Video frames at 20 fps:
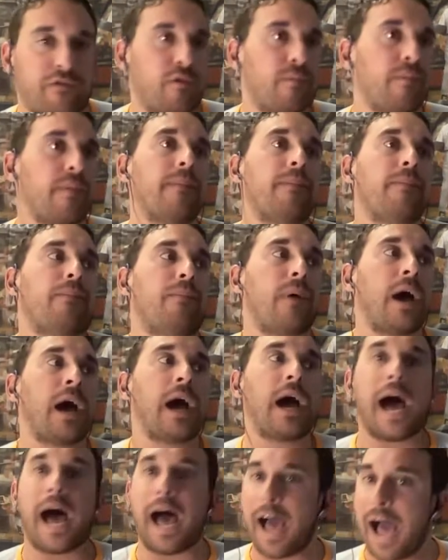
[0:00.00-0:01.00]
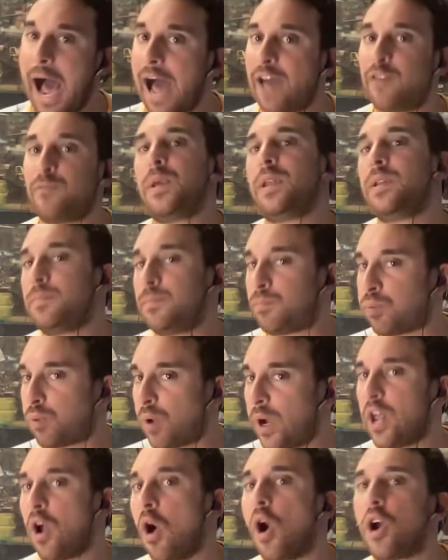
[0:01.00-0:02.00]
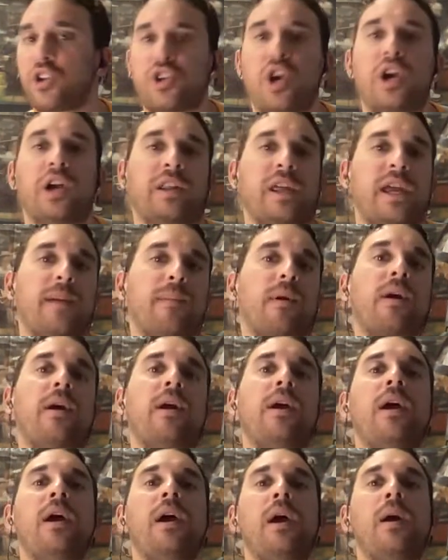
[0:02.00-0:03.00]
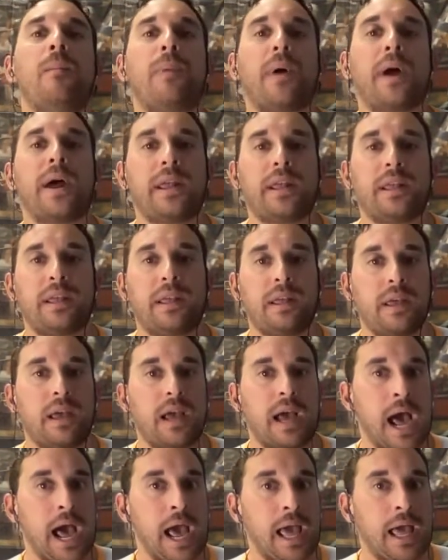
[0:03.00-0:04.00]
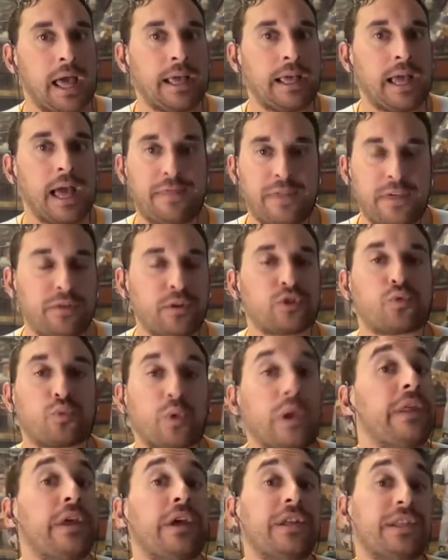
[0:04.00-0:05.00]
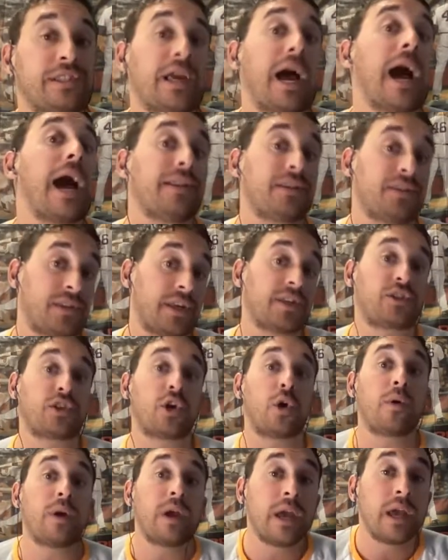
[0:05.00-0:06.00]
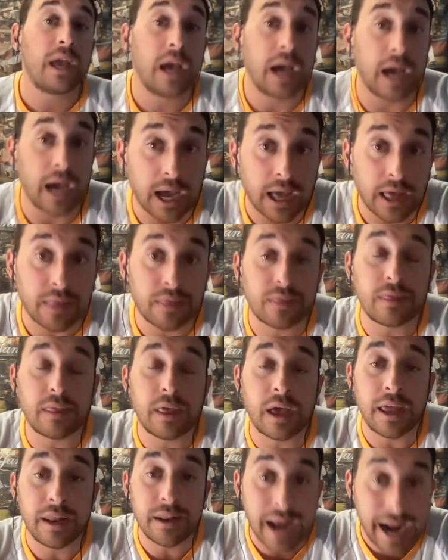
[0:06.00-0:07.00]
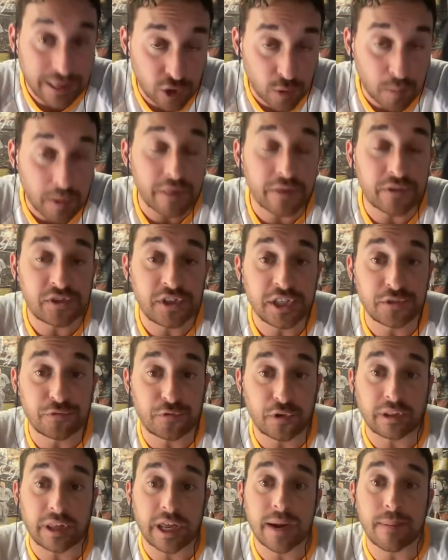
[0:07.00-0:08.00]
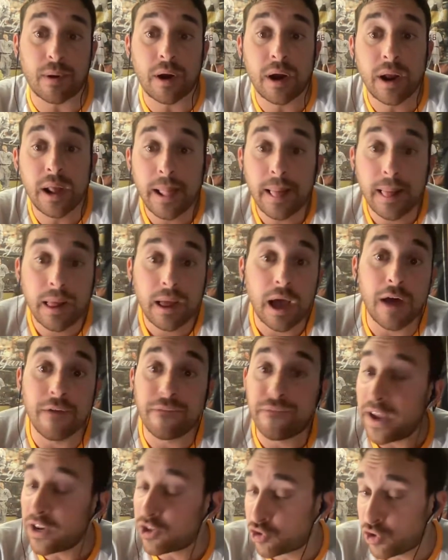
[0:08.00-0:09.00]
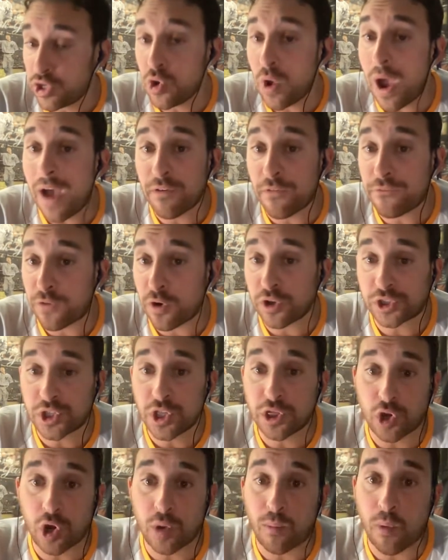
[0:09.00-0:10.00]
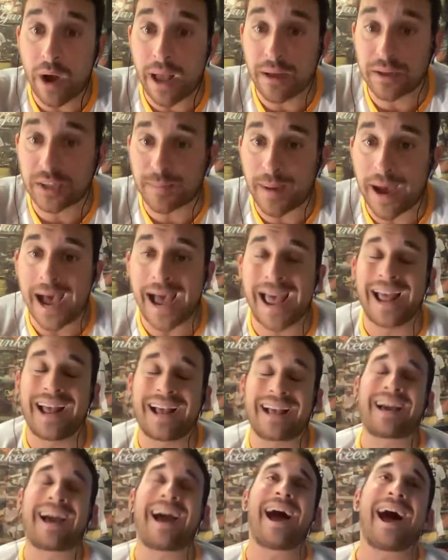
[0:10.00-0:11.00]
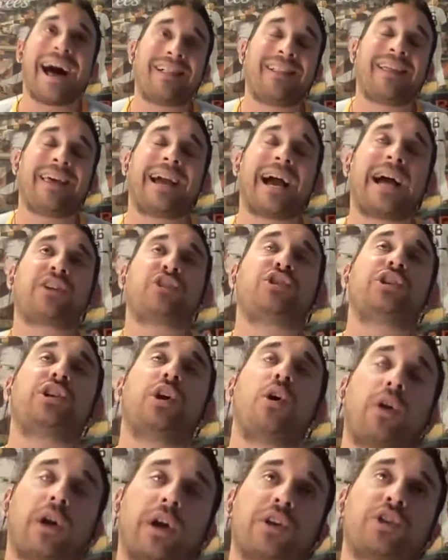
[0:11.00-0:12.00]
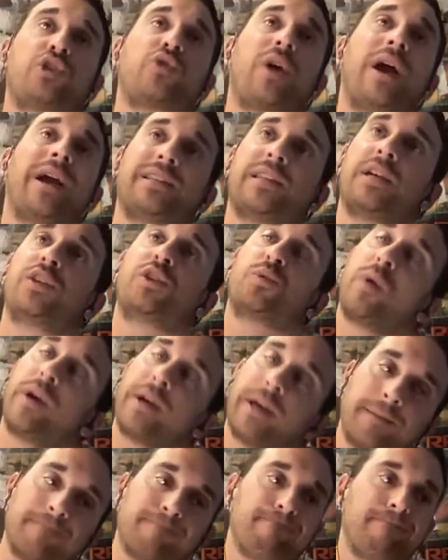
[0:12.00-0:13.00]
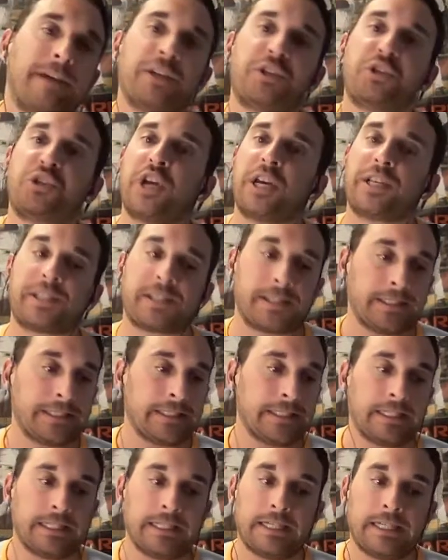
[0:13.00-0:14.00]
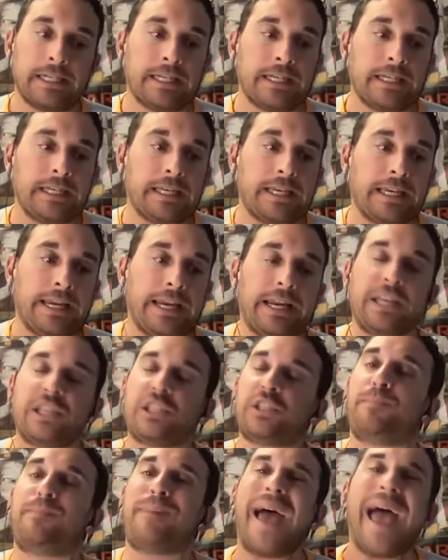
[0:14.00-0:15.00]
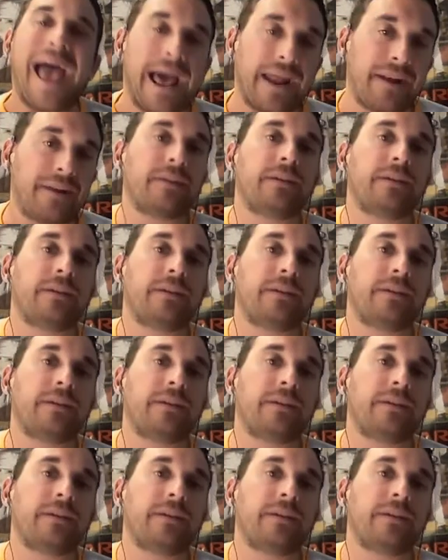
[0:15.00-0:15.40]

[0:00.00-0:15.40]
from him. I've been pretty harsh on Gleyber, but I think there's really good signs. And so ninth home run of the season for Gleyber. Eventually you have a first and third one out spot, and Kyle Higashioka strikes out swinging. It is bad.